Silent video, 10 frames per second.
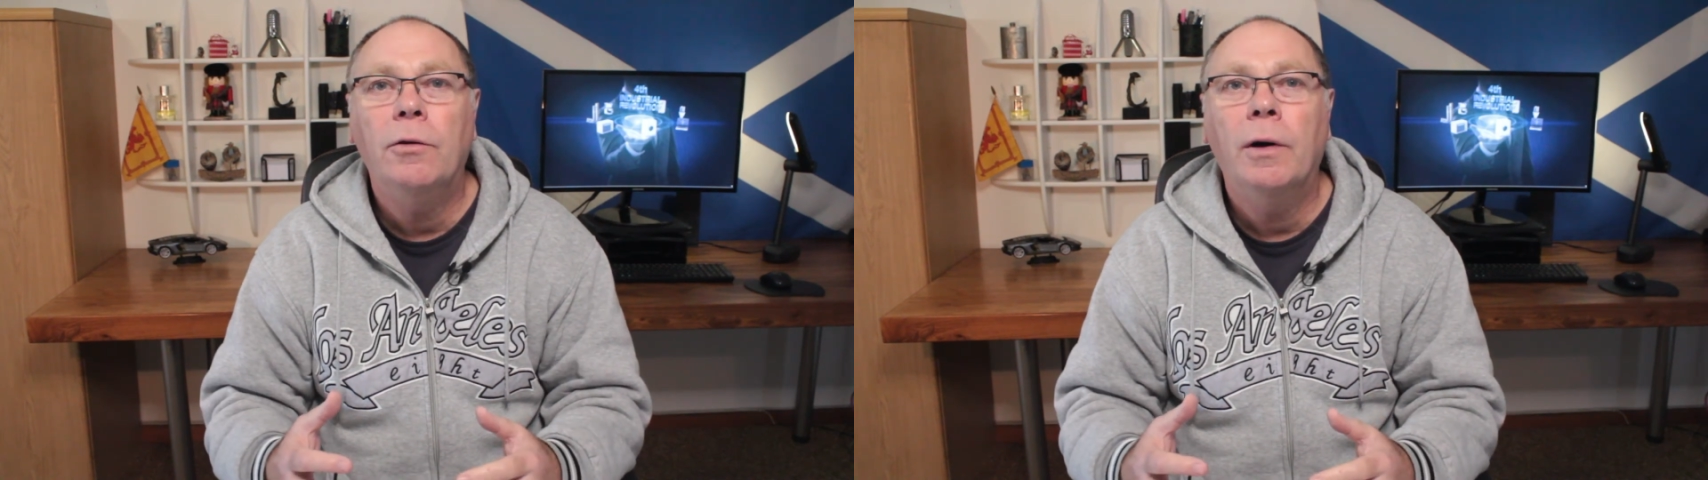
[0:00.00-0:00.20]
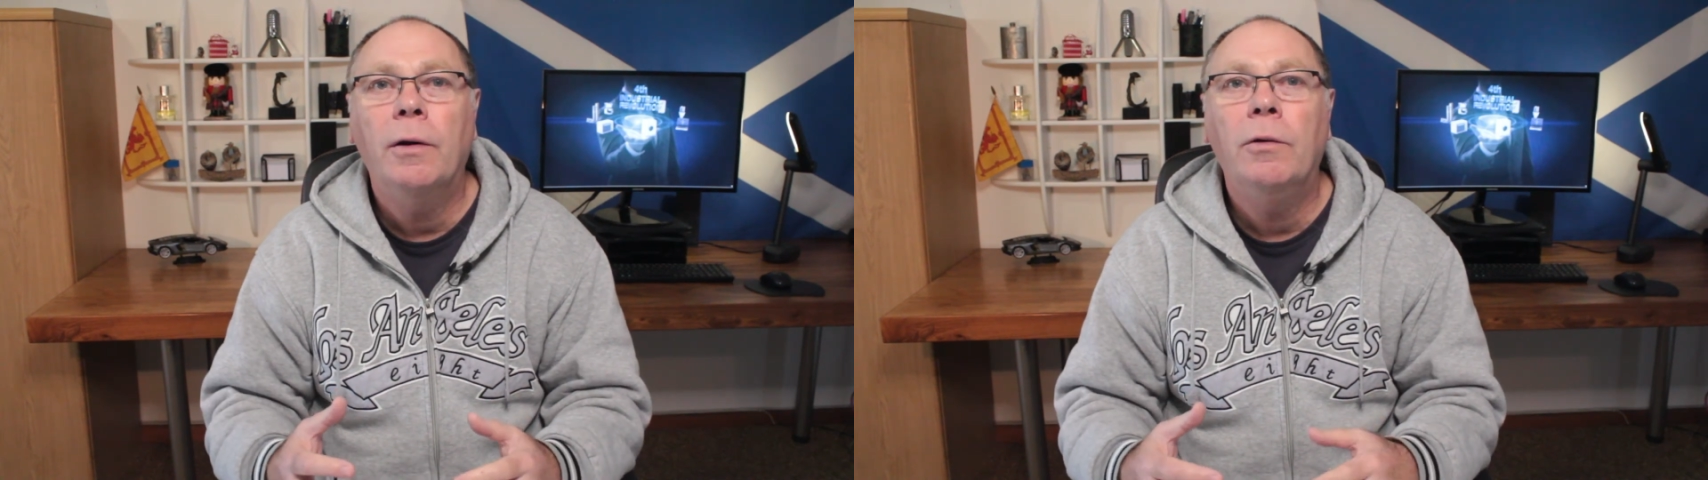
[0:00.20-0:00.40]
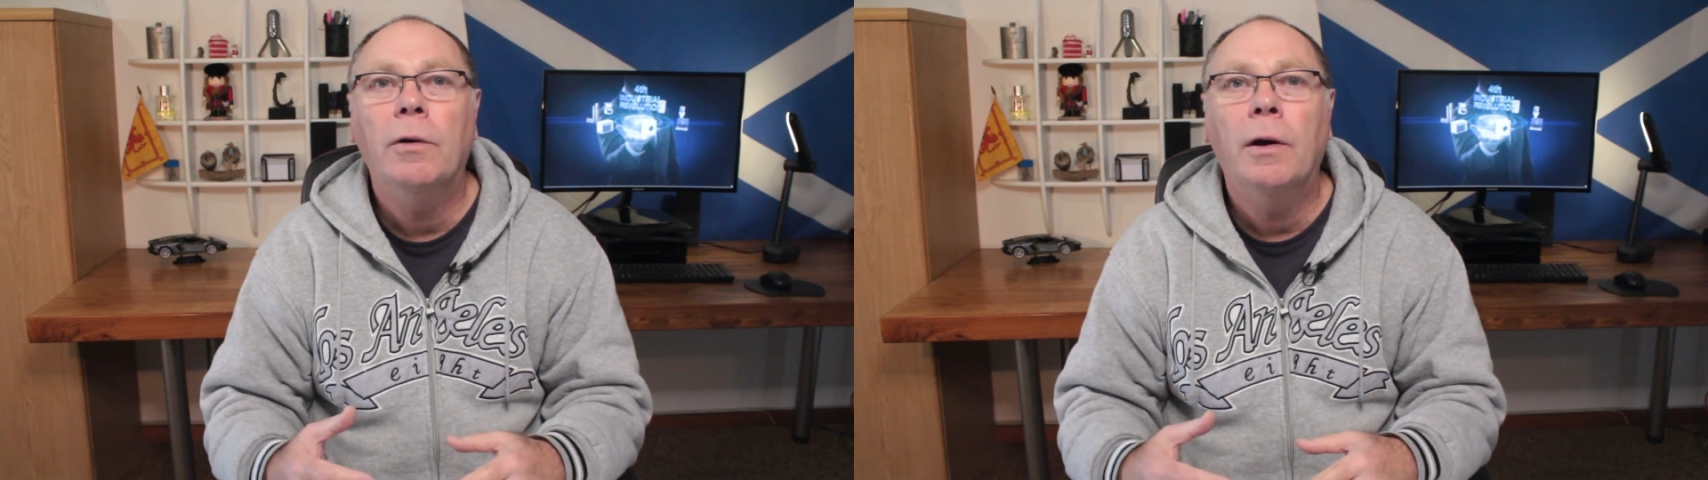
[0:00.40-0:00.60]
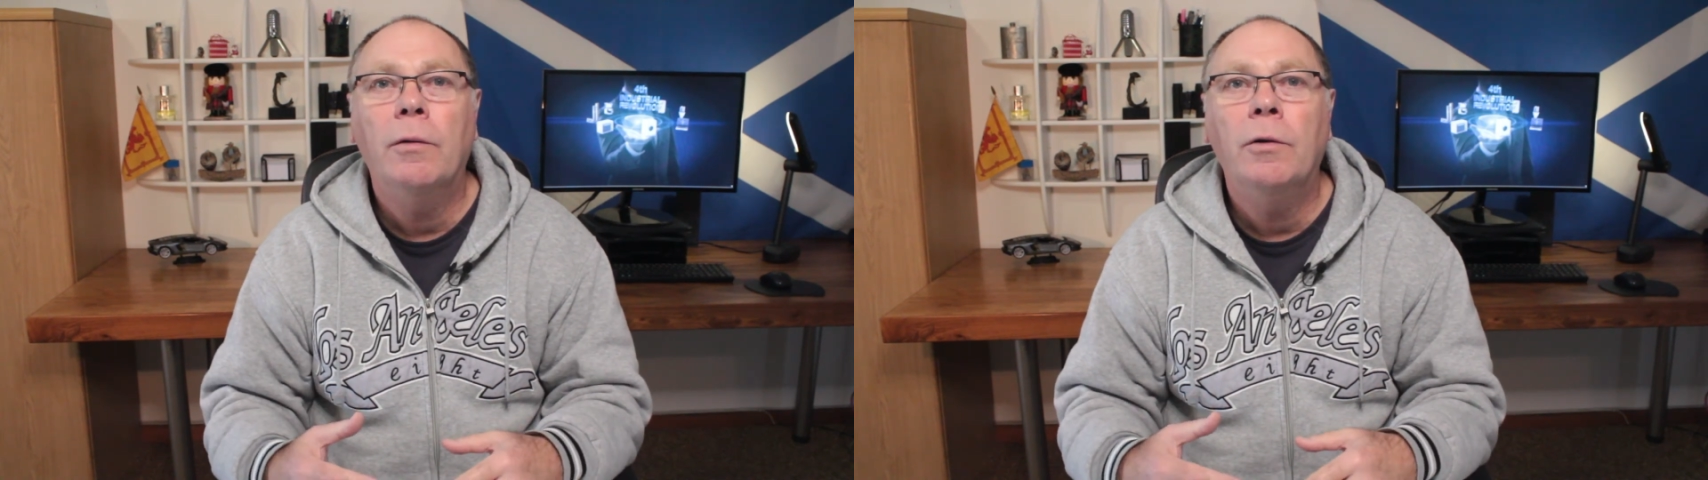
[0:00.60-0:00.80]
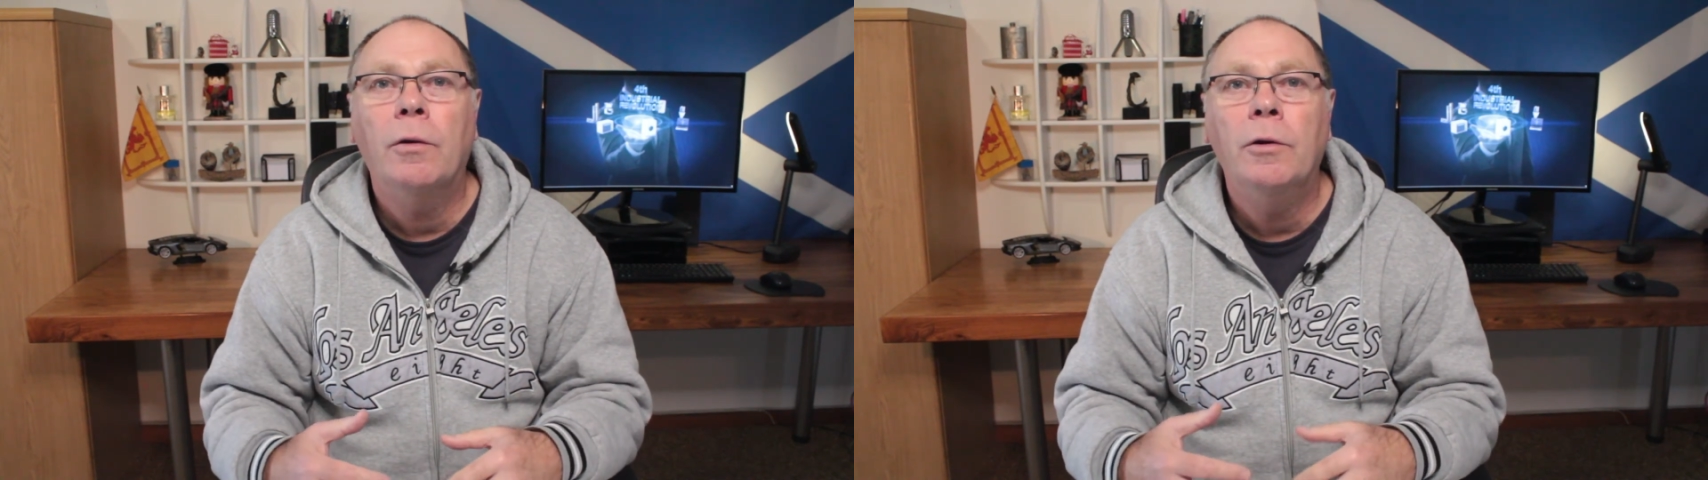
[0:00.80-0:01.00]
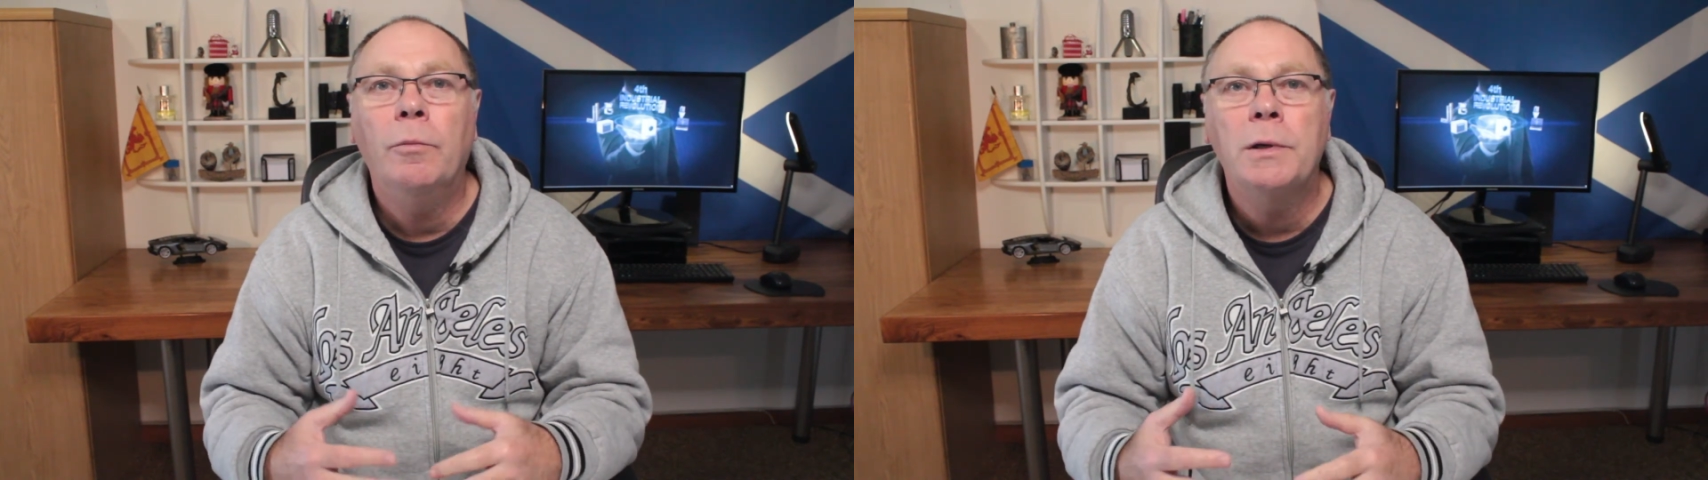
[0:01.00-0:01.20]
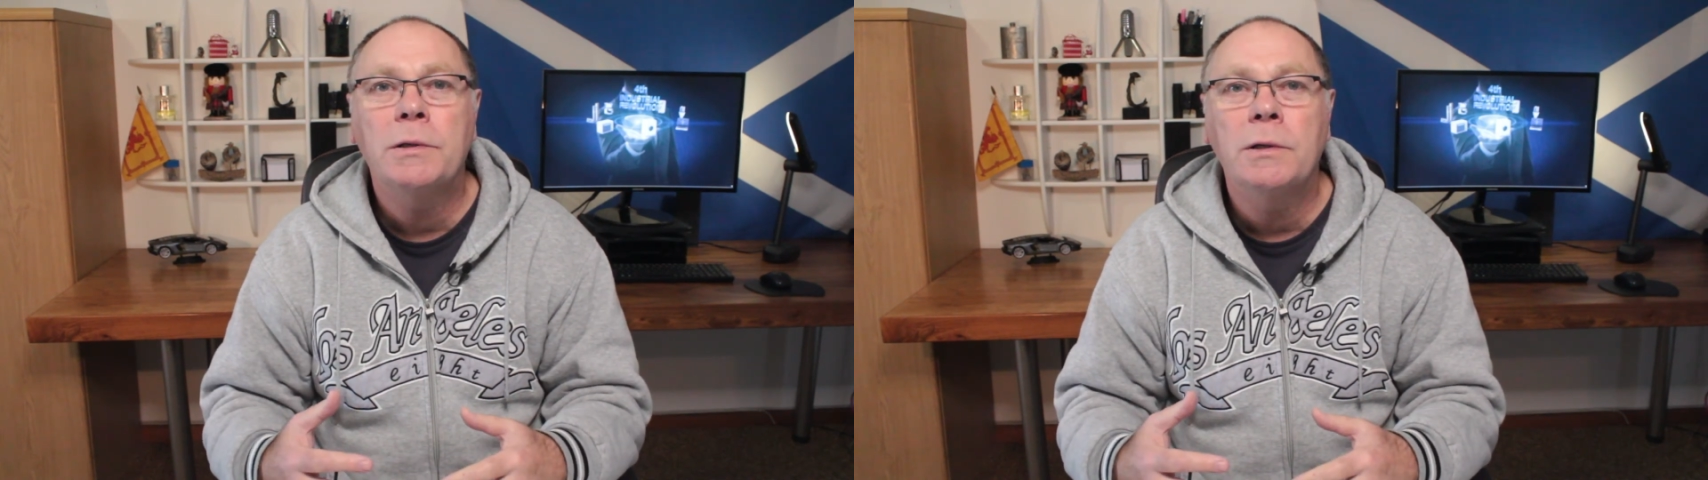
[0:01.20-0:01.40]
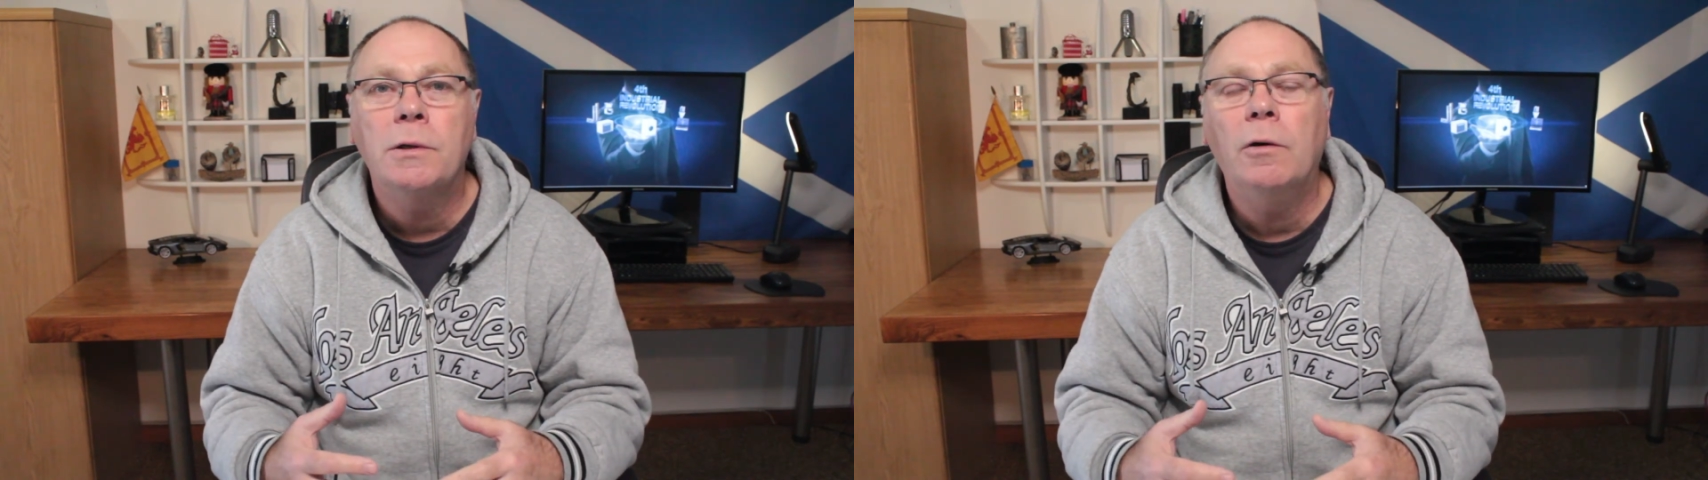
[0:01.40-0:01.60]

to you how you run your business.